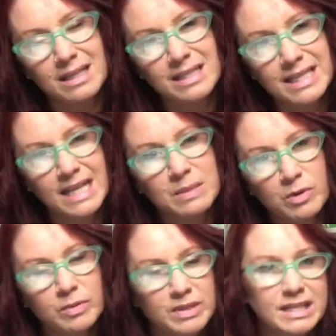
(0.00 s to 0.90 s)
It takes
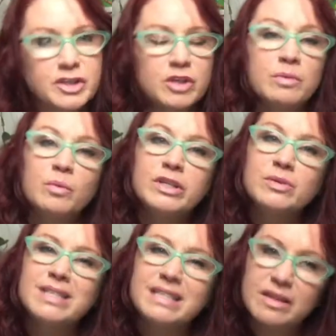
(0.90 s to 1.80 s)
more than one session, but when
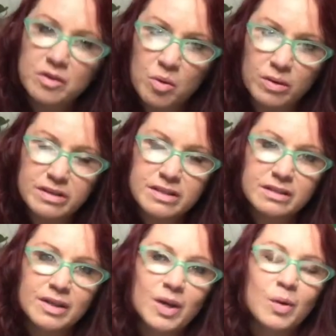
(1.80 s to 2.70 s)
you stay the course,